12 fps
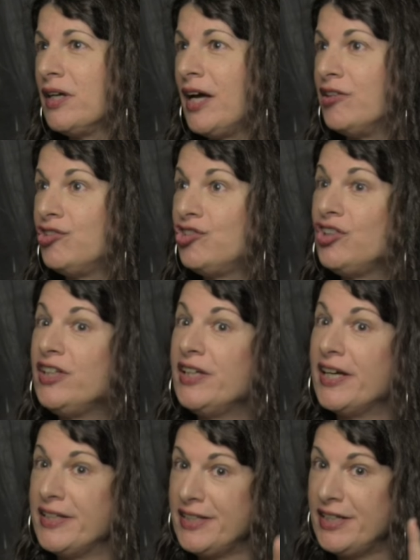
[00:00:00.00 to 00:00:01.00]
and
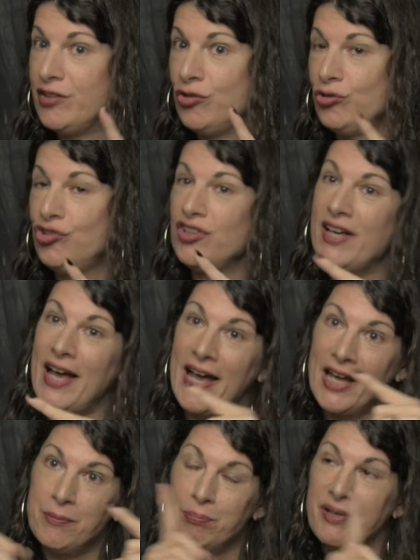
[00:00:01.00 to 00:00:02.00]
he knew she
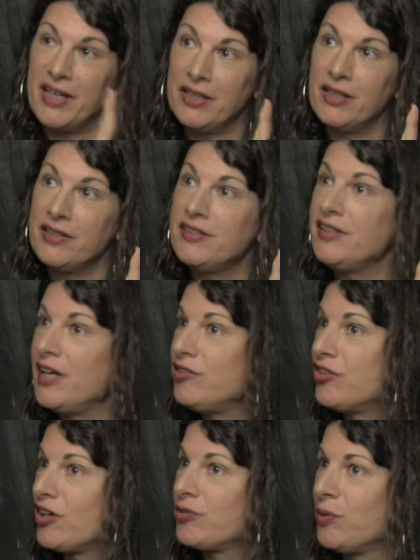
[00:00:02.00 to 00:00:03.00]
had been a
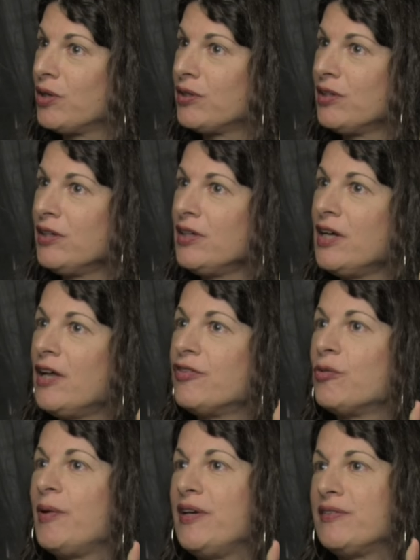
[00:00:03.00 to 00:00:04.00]
teenage sex worker, and
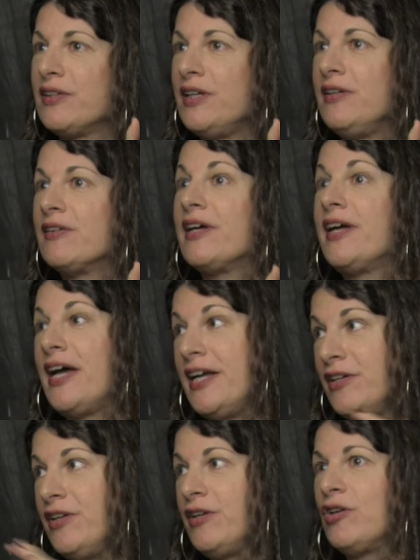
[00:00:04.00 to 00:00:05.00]
so basically he's like, hey,
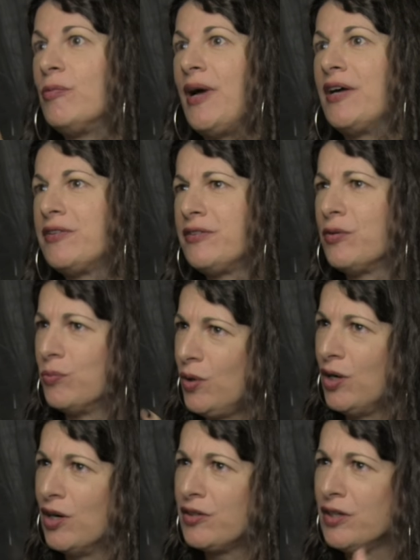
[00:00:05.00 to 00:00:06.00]
you need to go back to
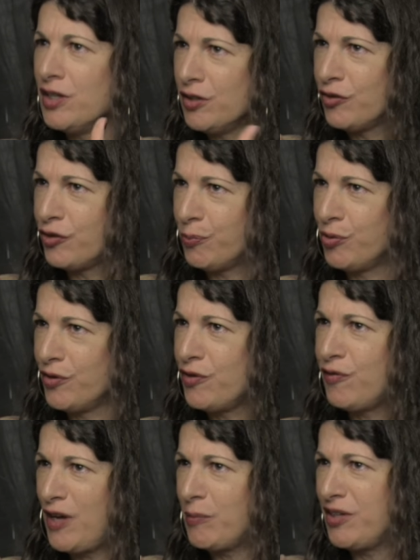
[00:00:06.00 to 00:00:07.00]
work to support
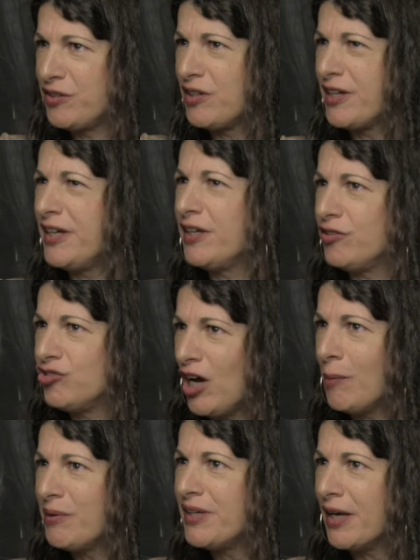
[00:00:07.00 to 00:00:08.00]
the family until I can get a
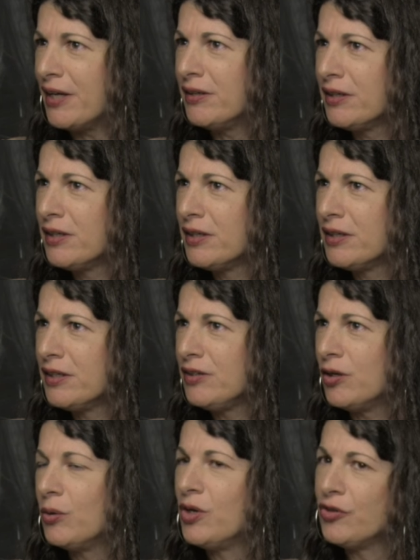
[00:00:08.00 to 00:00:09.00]
job again.
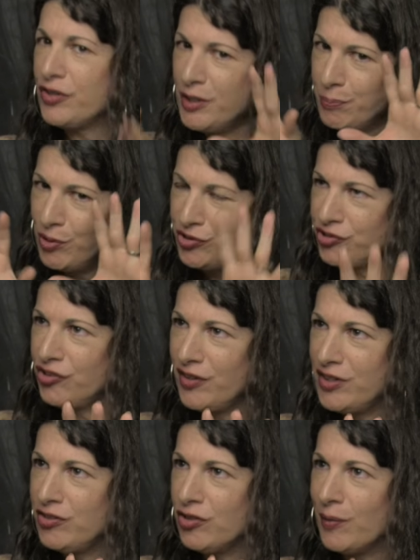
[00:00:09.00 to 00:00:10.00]
You know, so he pushed her
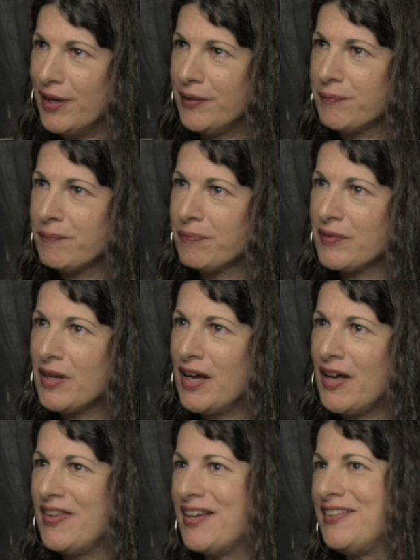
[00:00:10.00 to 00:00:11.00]
into it,
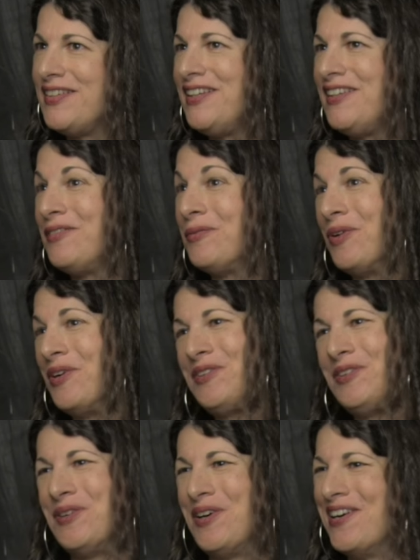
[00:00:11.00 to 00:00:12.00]
and then he didn't work
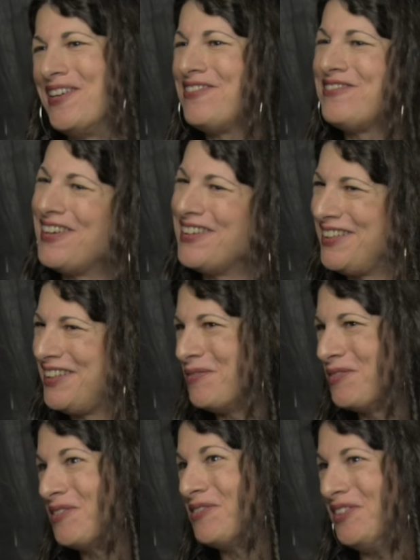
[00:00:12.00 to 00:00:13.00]
too hard at finding
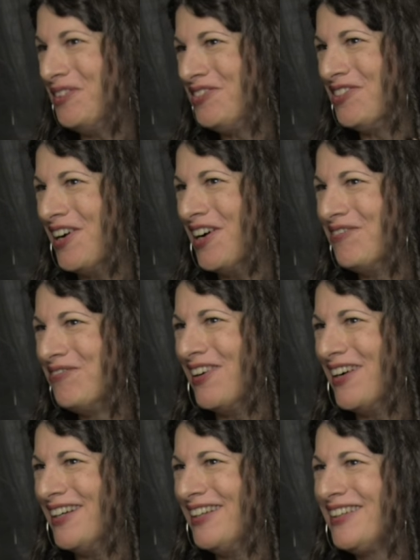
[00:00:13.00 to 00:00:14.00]
himself a new job,
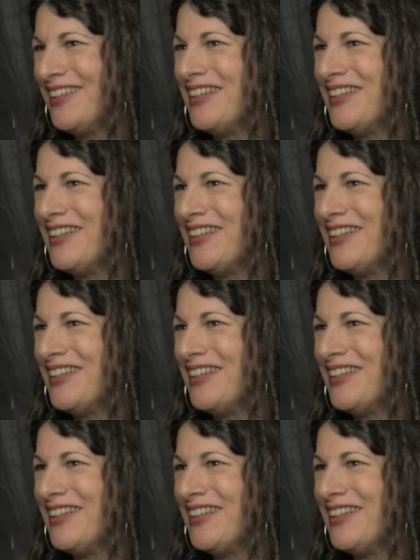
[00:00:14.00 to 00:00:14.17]
right?